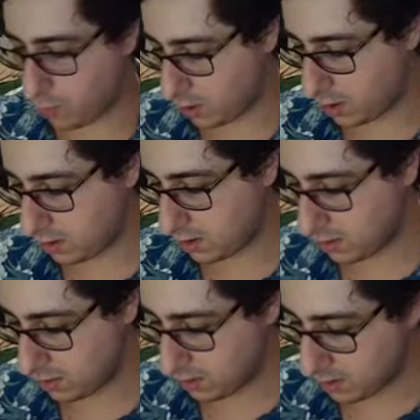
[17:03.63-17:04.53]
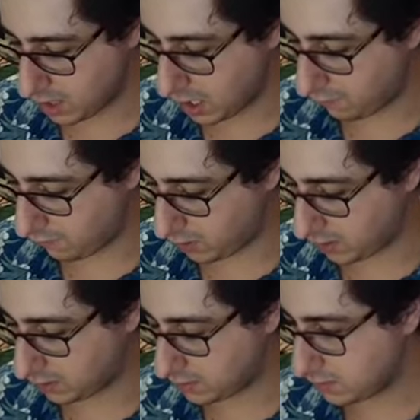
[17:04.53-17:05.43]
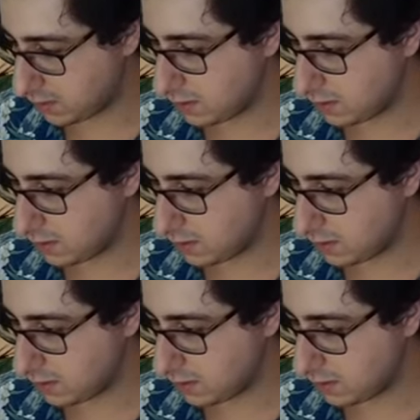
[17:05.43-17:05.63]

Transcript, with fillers: for it. Have fun.